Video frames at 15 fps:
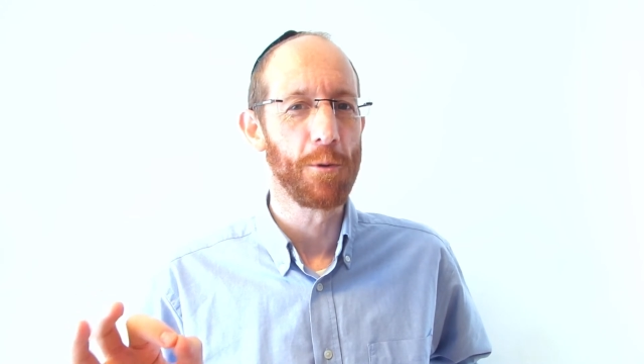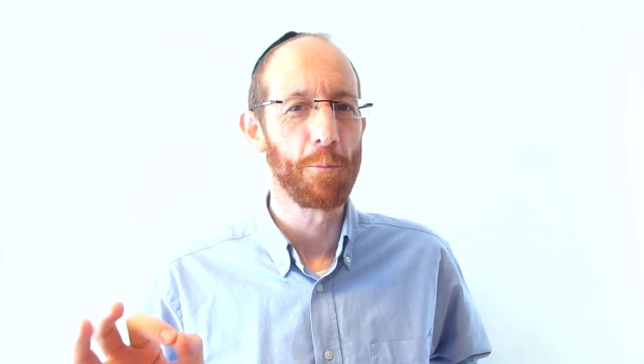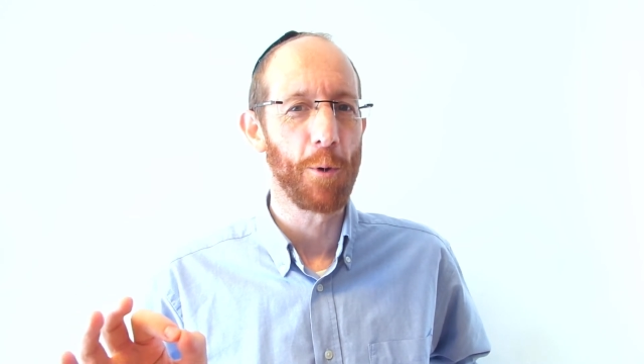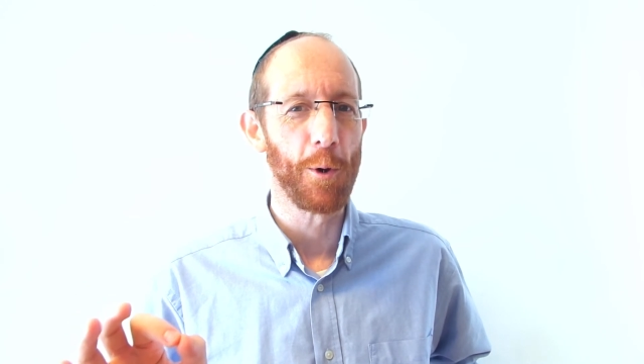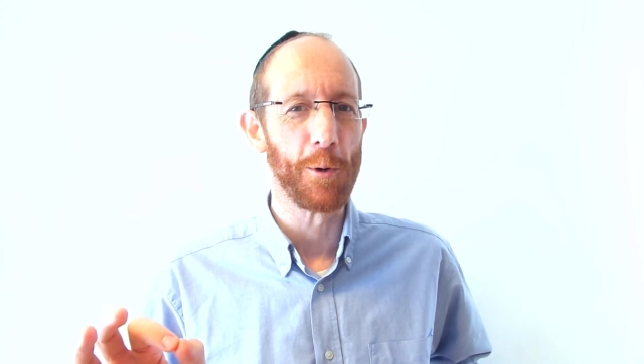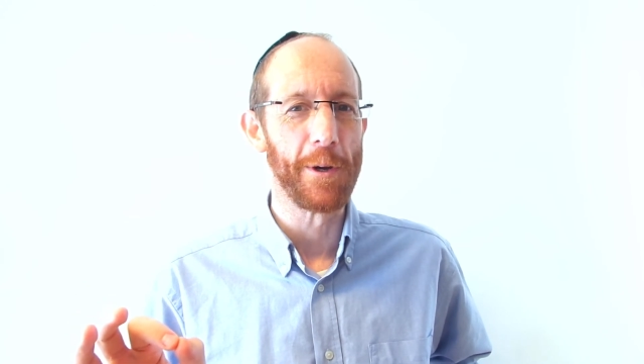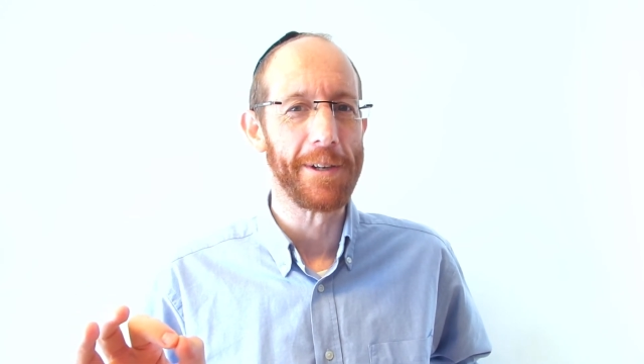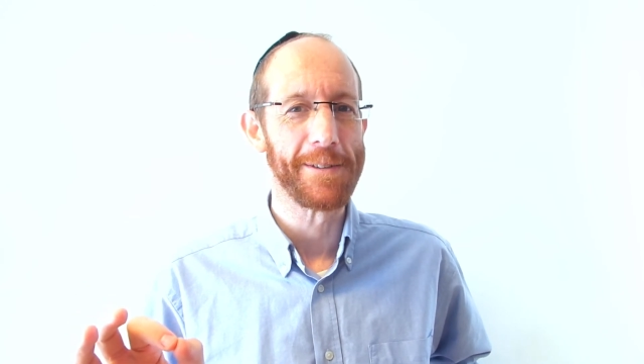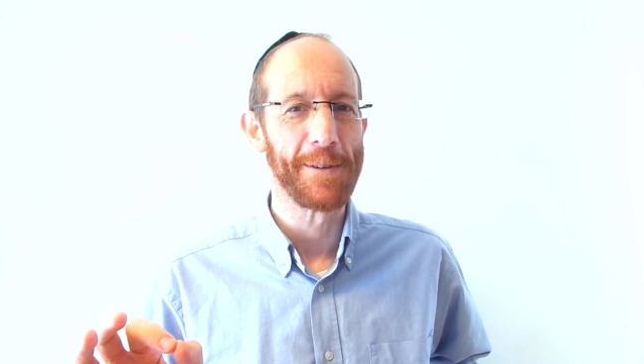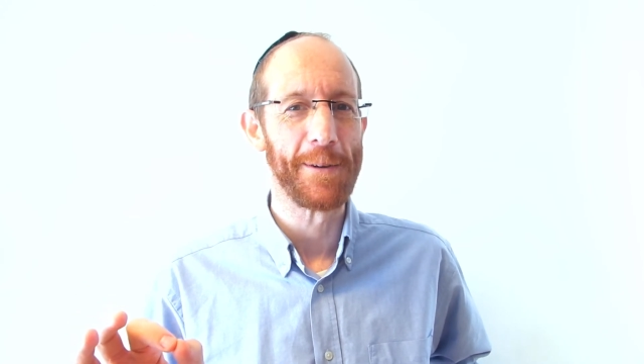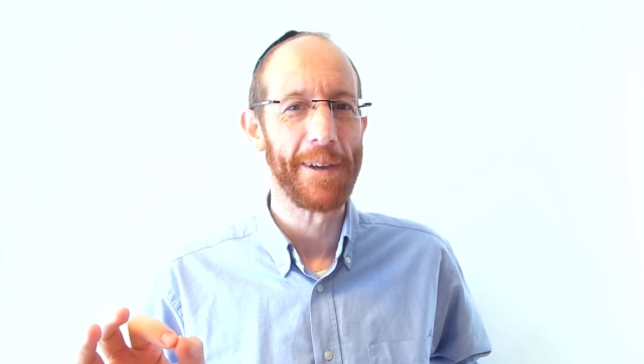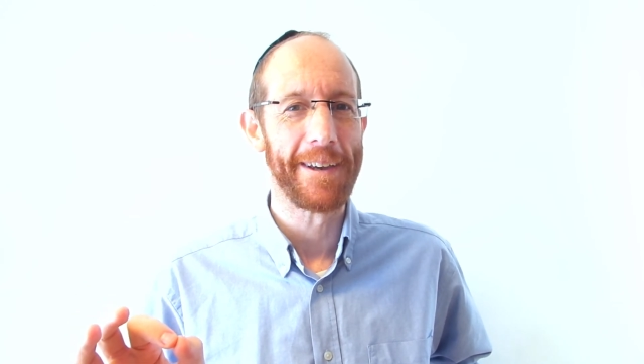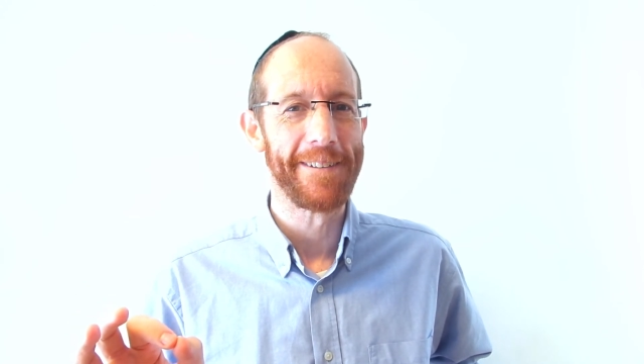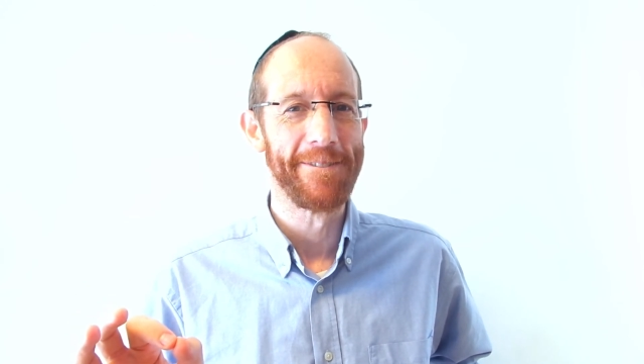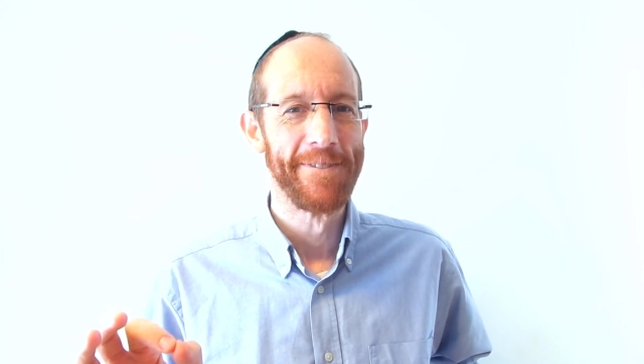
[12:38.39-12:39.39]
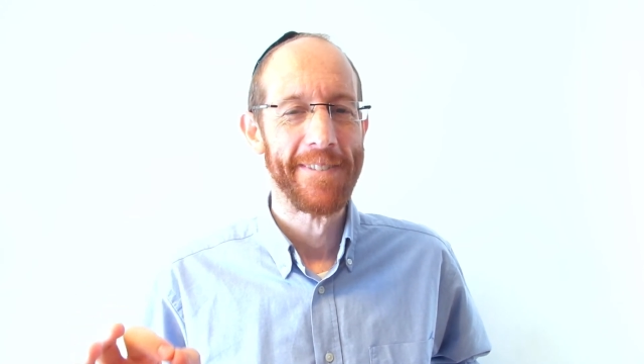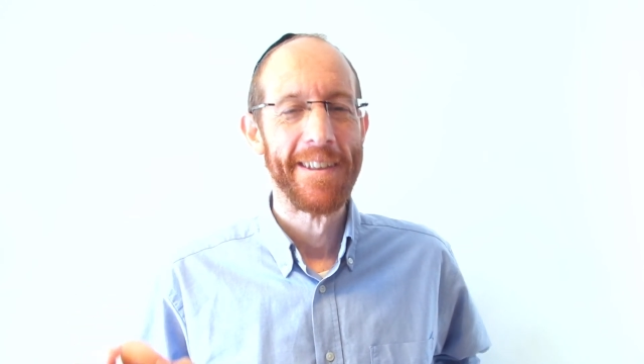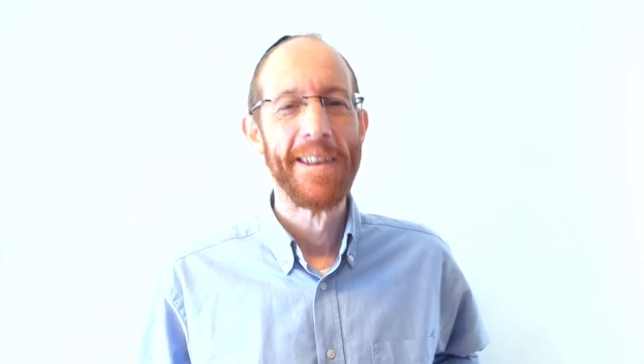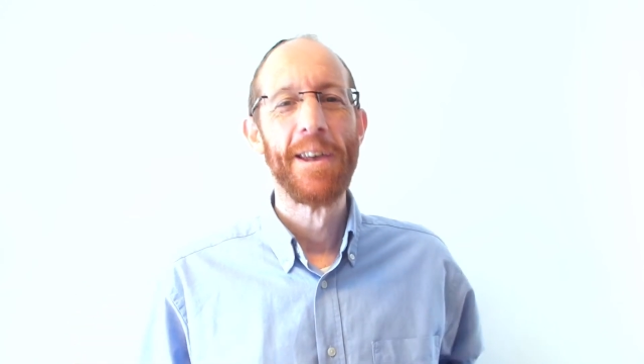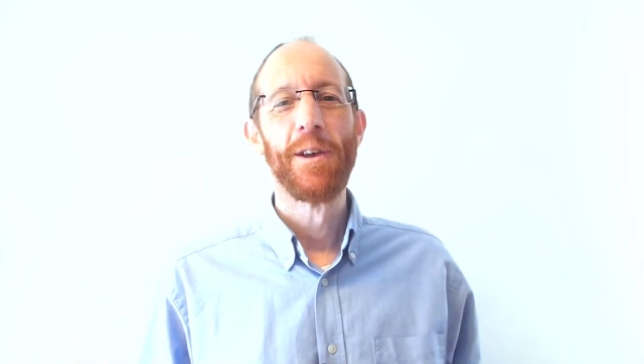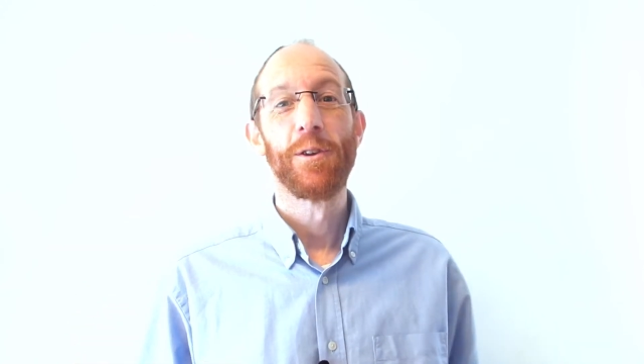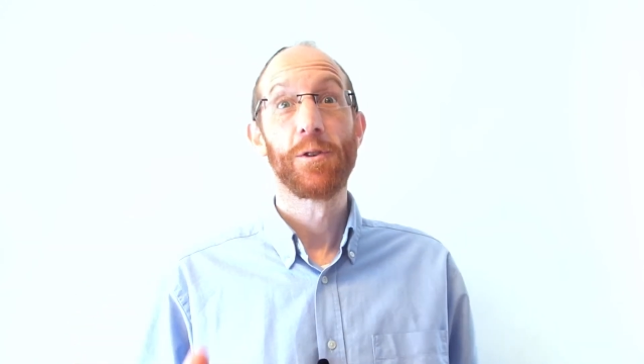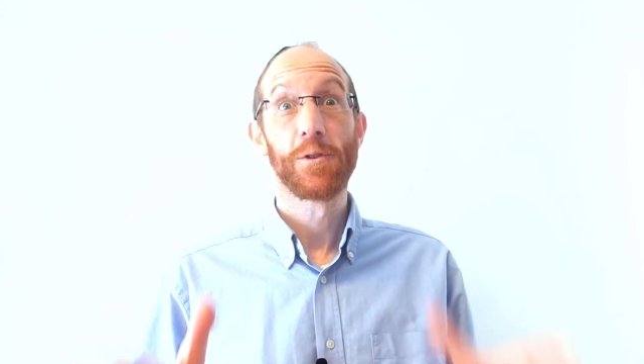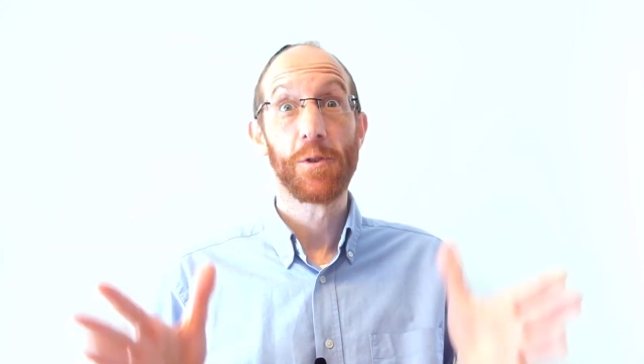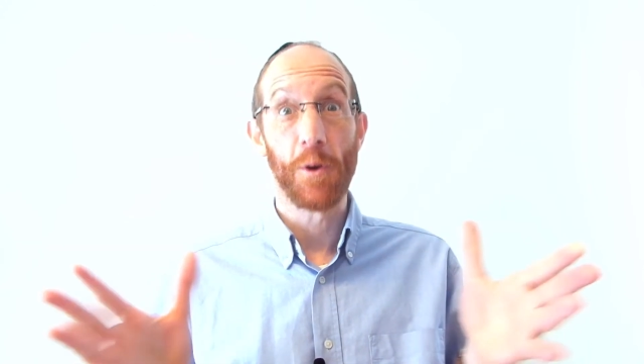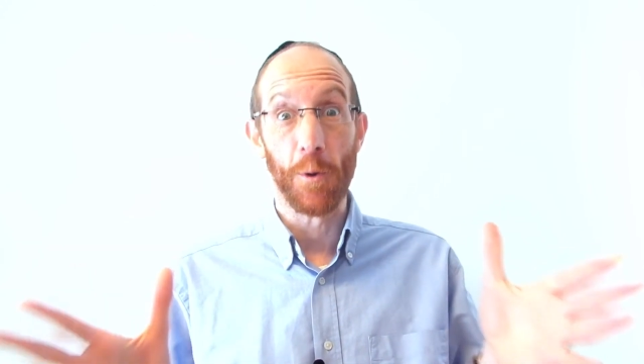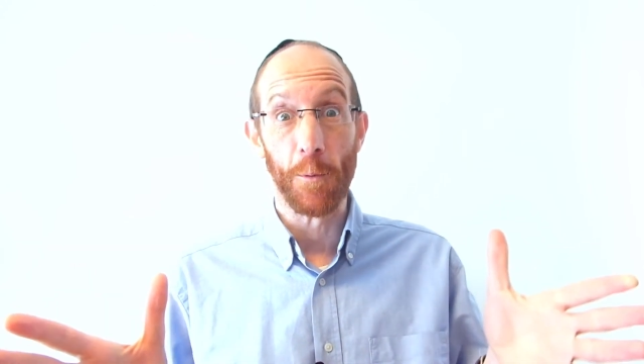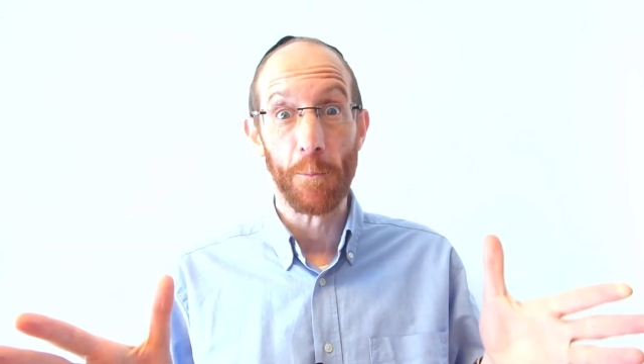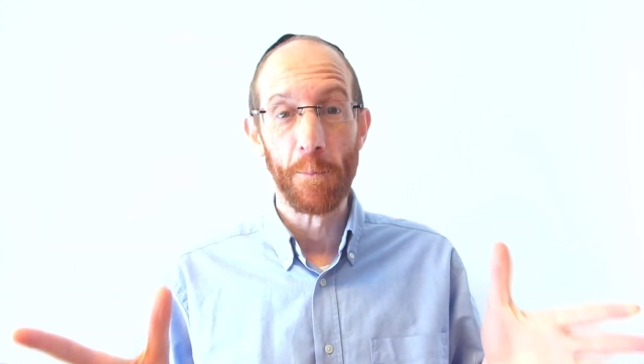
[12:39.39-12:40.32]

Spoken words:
progress, okay? So,